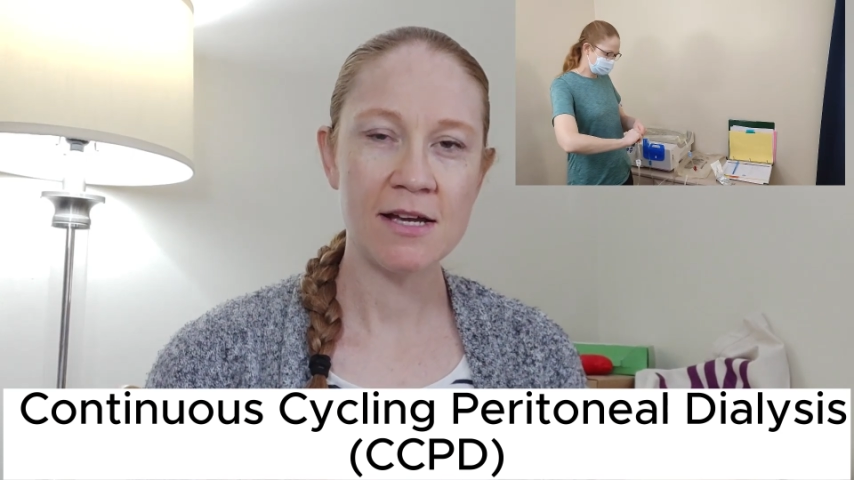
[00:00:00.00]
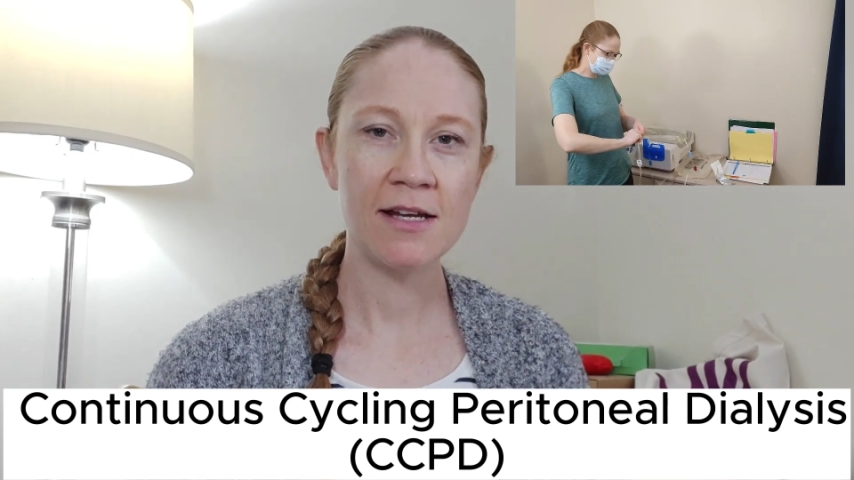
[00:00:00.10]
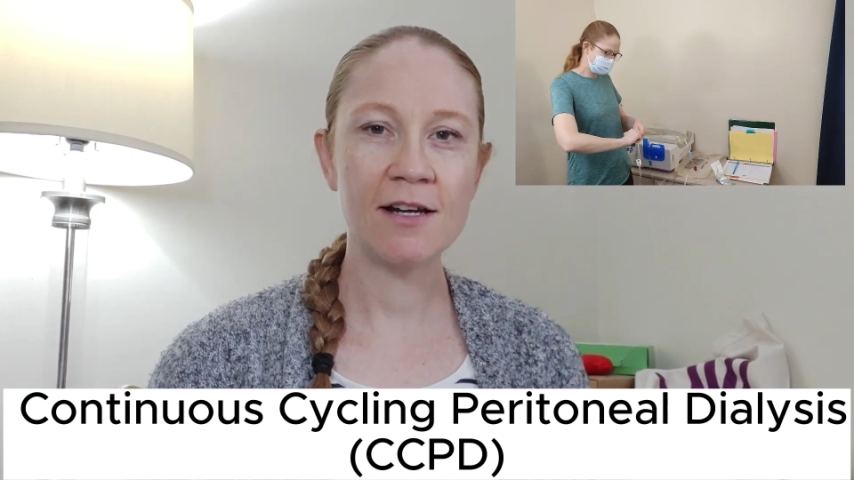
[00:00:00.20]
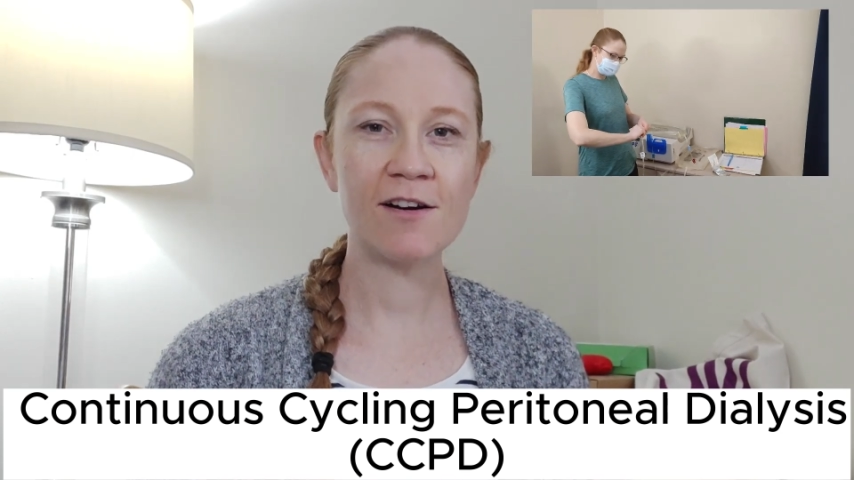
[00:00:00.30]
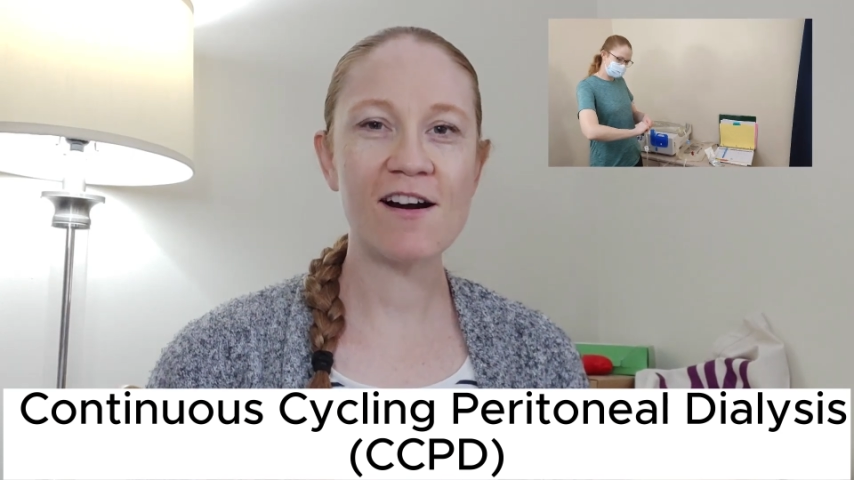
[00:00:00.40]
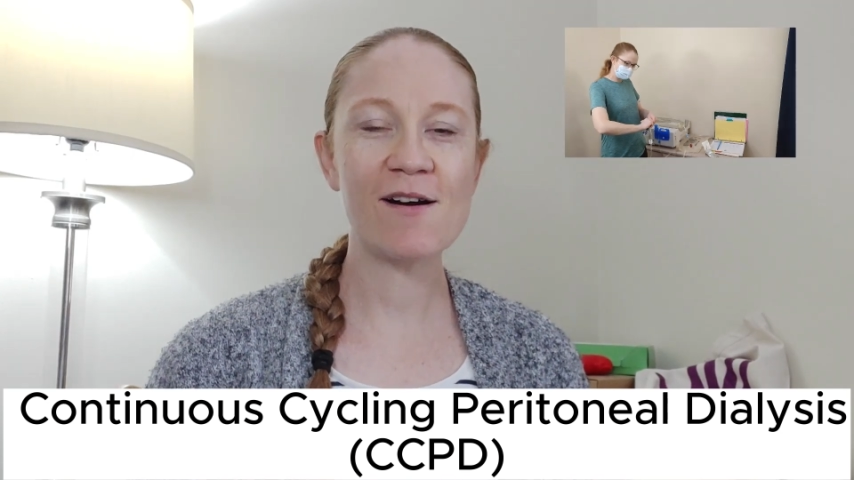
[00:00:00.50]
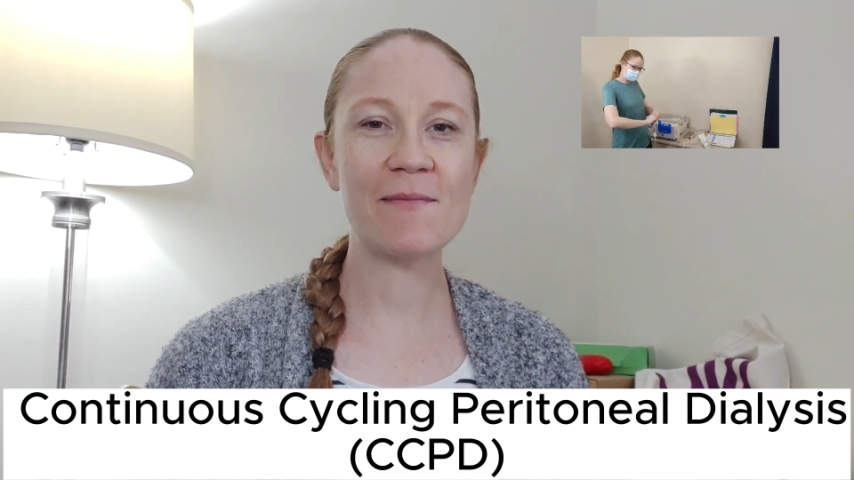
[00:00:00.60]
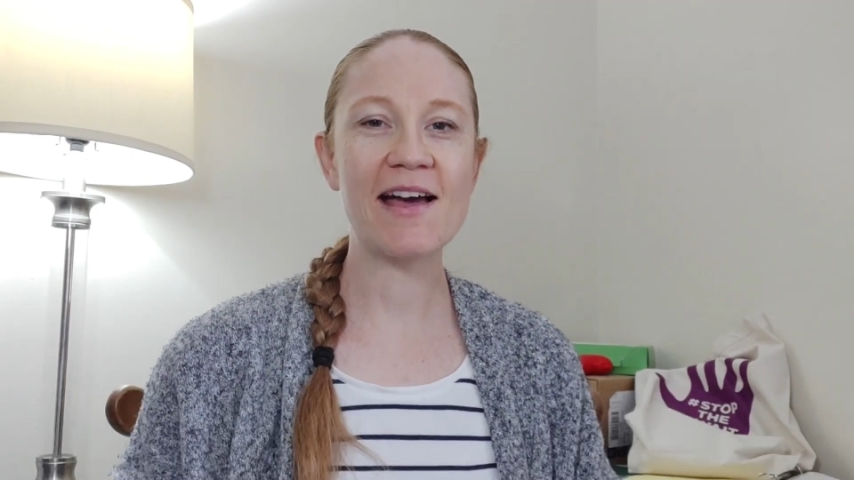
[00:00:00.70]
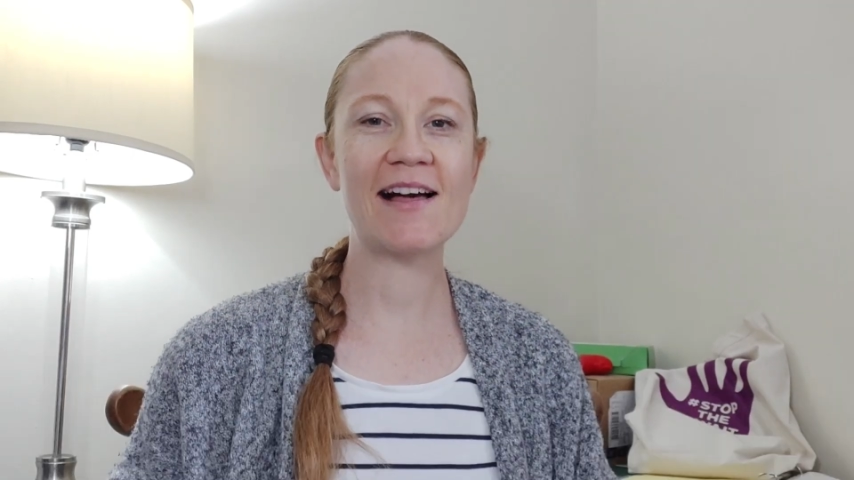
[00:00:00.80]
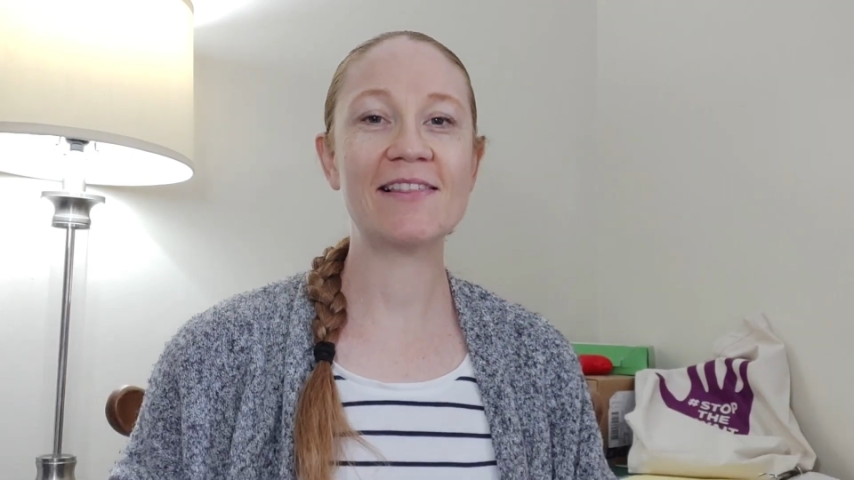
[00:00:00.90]
Here are
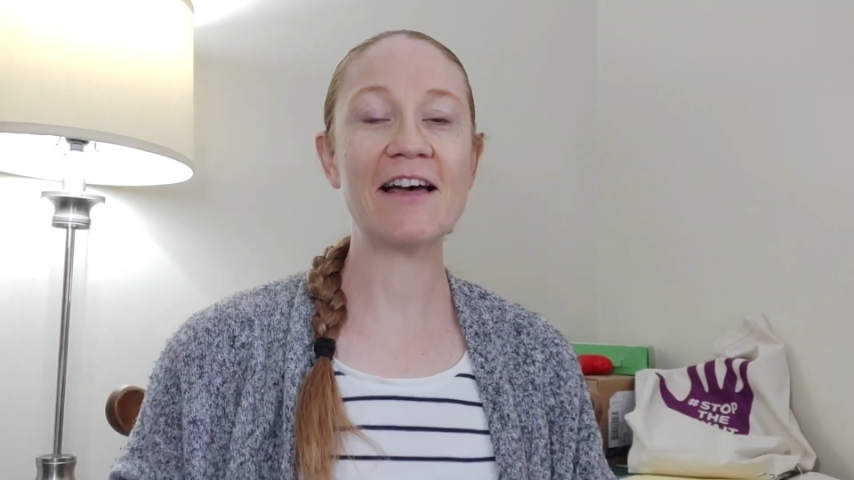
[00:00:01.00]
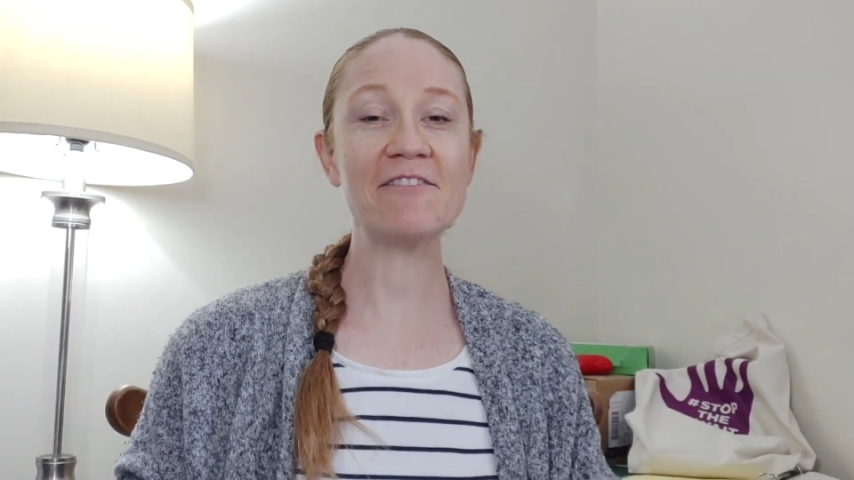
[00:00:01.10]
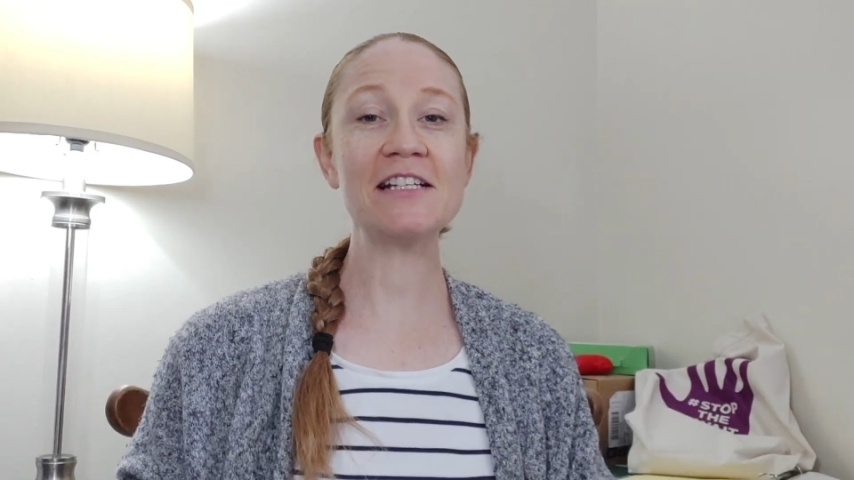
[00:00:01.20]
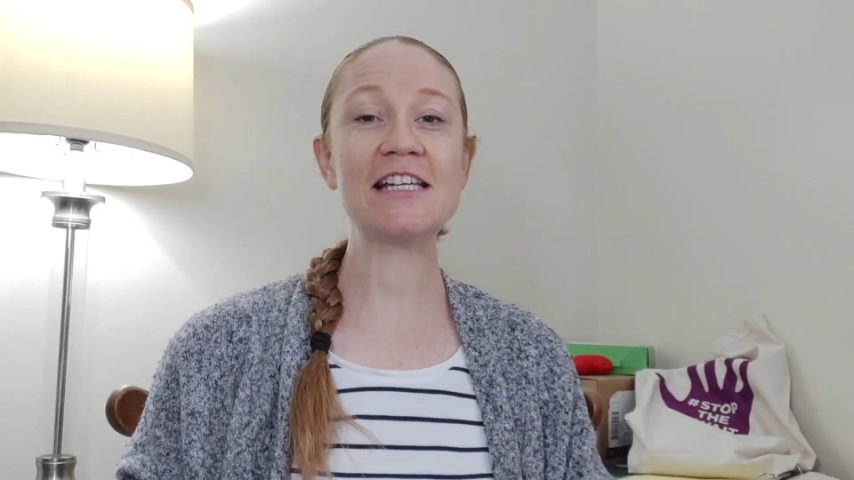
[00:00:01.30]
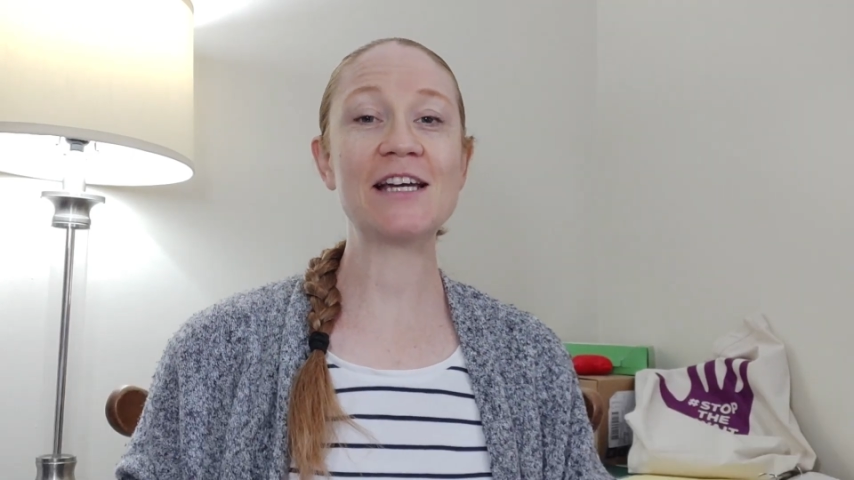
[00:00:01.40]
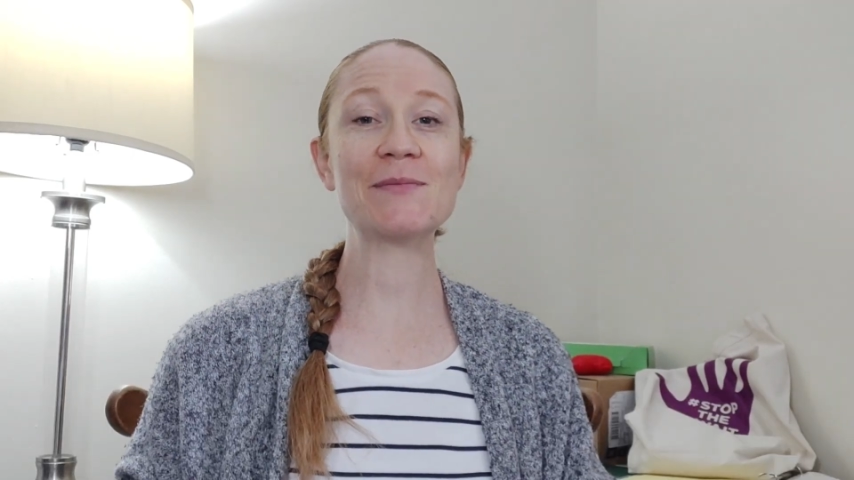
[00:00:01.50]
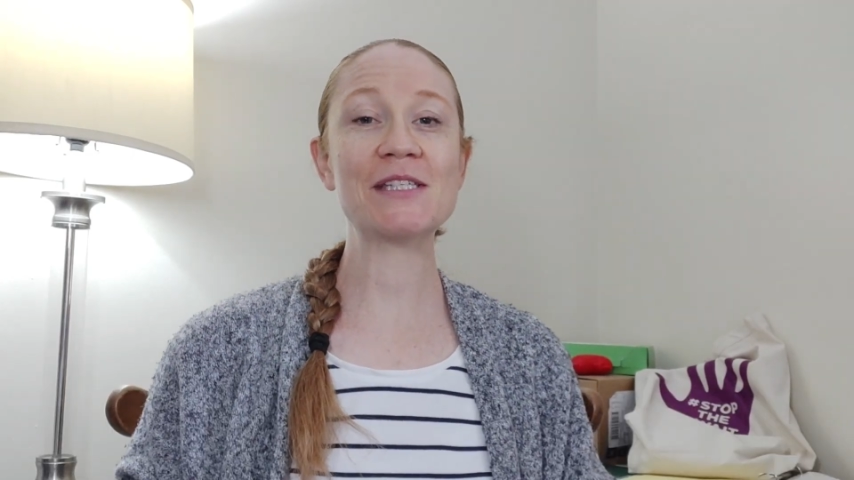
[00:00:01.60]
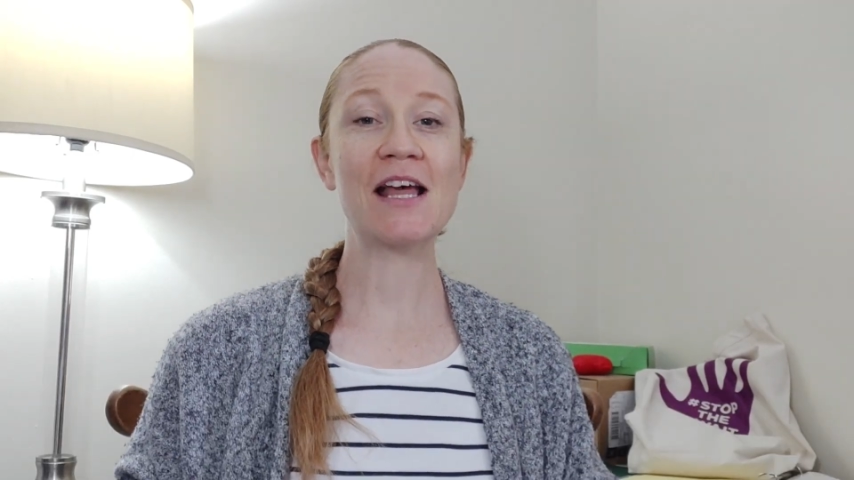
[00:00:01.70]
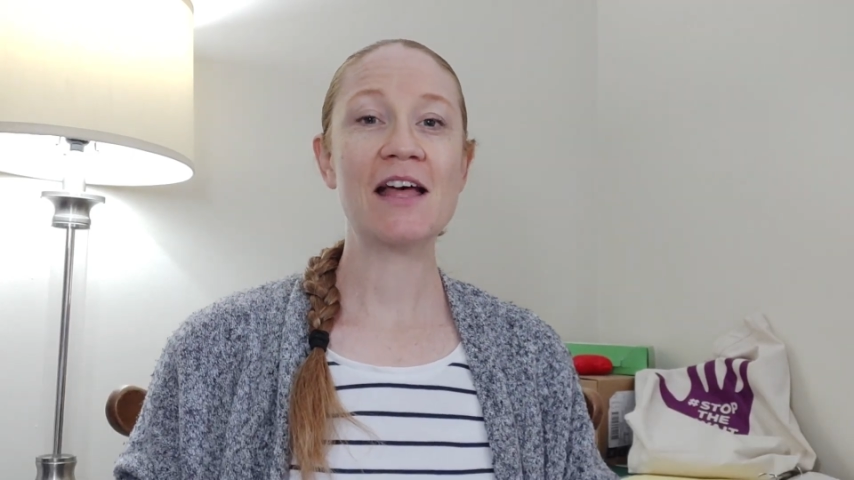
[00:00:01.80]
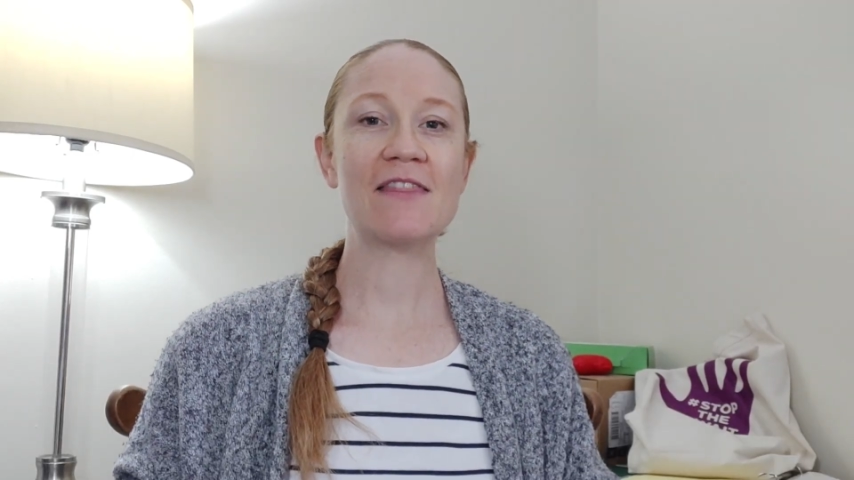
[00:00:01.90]
my 11 tips